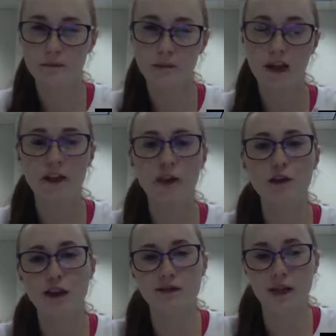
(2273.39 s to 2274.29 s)
And then you
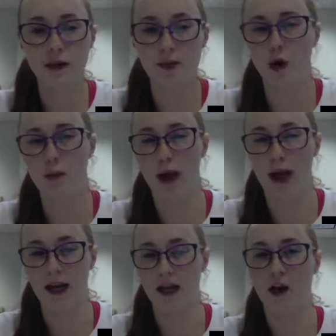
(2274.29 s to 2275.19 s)
still have time to go
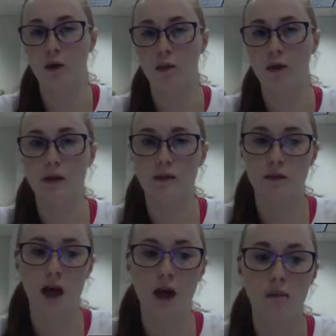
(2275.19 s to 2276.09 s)
back and help
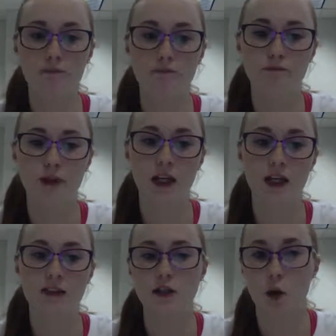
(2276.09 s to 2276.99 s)
the kids
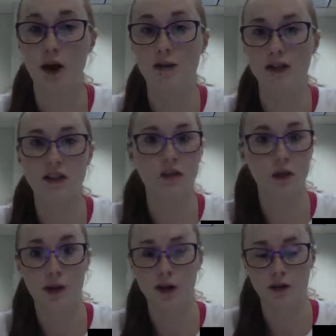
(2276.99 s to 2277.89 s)
that don't have
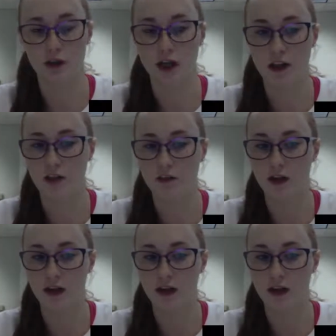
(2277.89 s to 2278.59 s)
disabilities or anything like